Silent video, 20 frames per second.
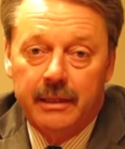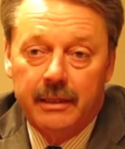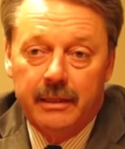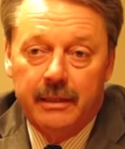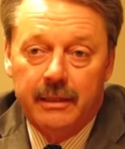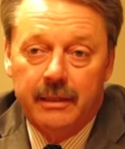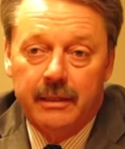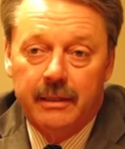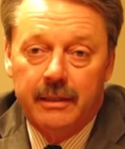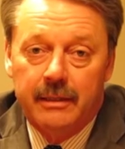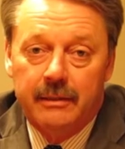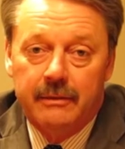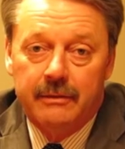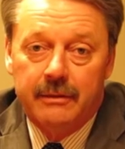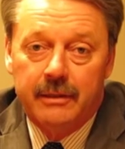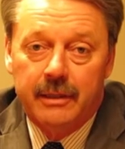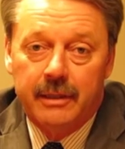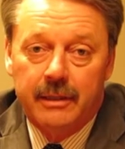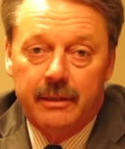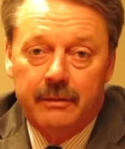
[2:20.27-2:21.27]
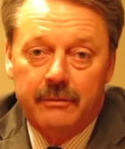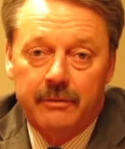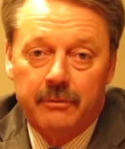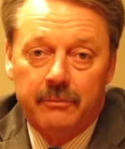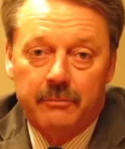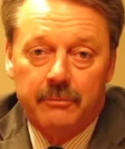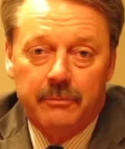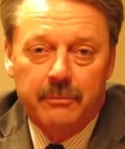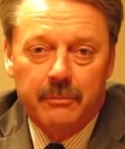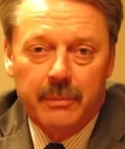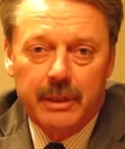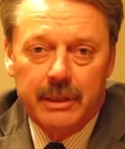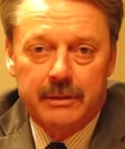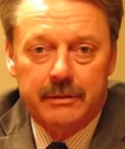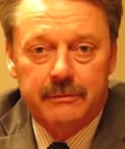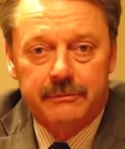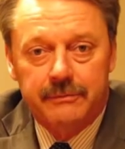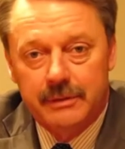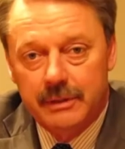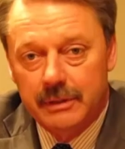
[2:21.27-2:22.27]
and don't
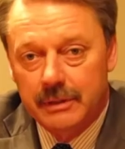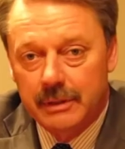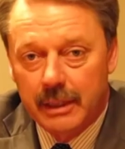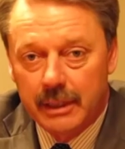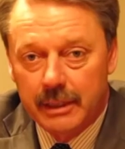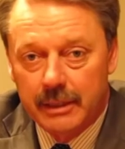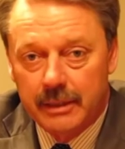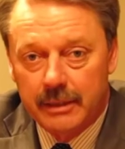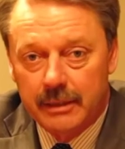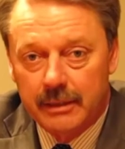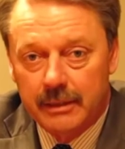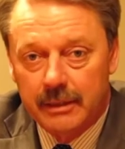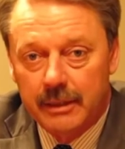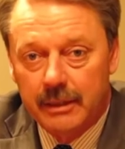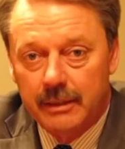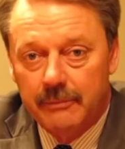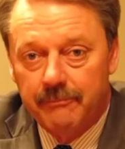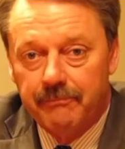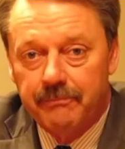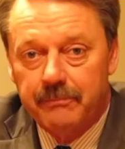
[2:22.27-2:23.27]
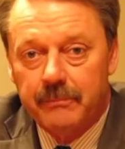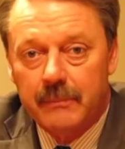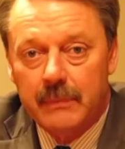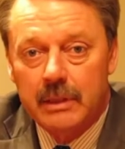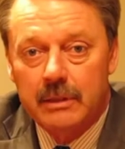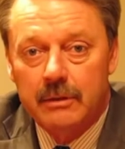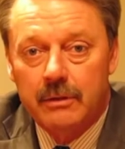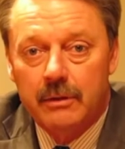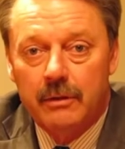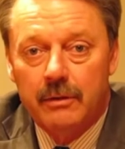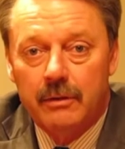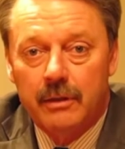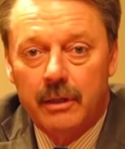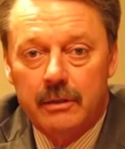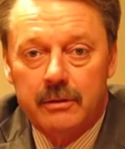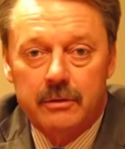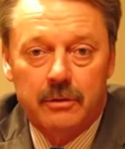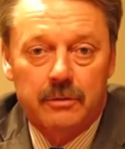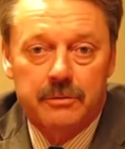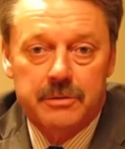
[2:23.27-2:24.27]
make you feel like
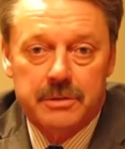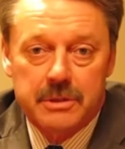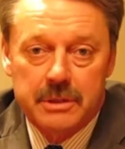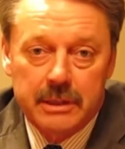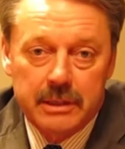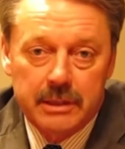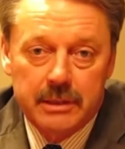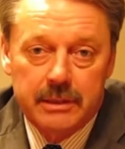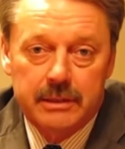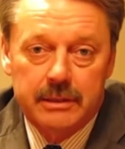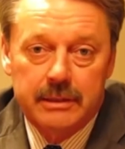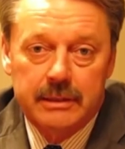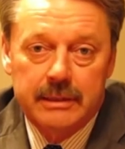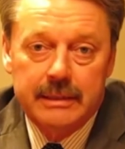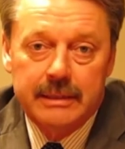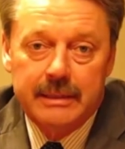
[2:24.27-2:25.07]
you're closed in.